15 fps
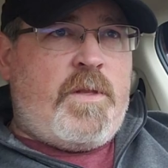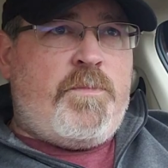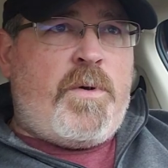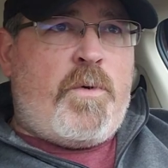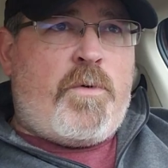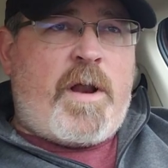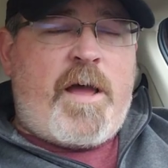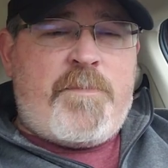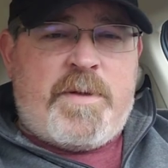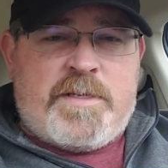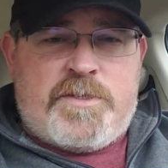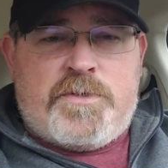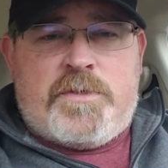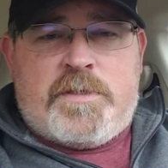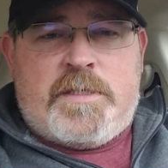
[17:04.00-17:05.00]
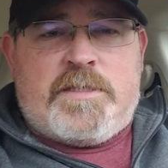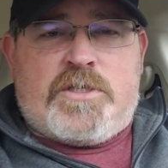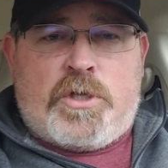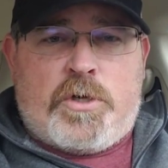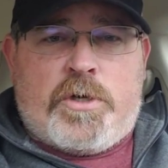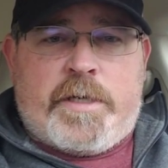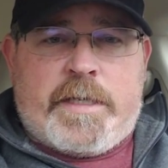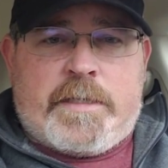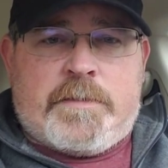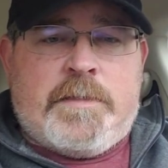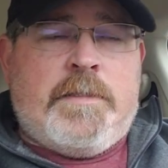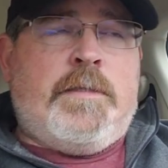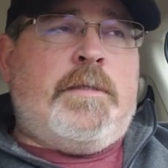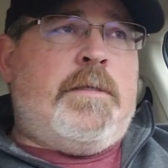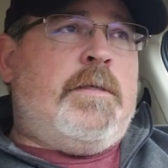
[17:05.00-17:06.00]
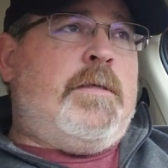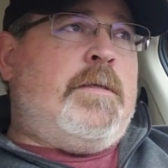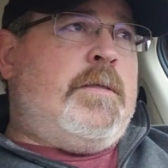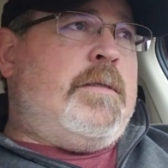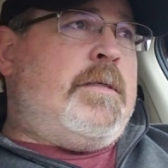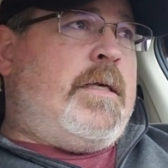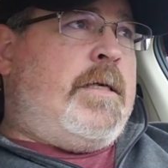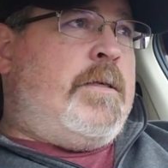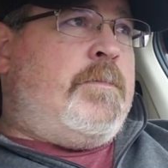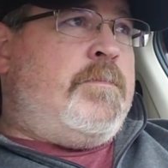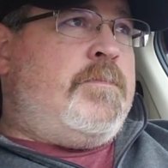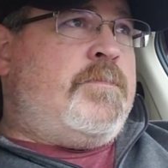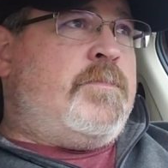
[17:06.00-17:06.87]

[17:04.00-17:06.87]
But what I've been doing is learning. A